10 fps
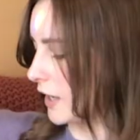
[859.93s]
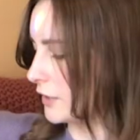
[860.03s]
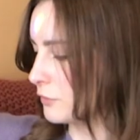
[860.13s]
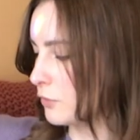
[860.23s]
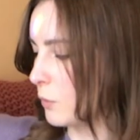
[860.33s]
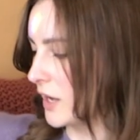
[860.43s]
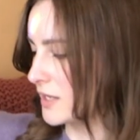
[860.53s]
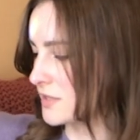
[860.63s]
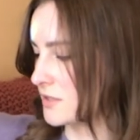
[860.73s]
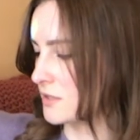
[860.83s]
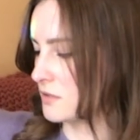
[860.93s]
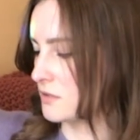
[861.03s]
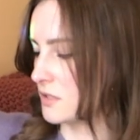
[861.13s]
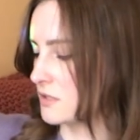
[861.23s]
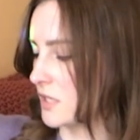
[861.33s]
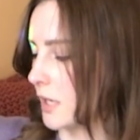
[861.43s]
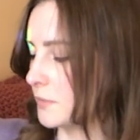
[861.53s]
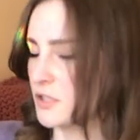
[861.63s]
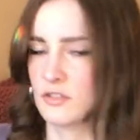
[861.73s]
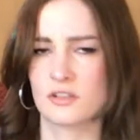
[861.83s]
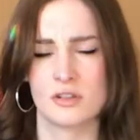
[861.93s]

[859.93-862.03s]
I don't know why it says established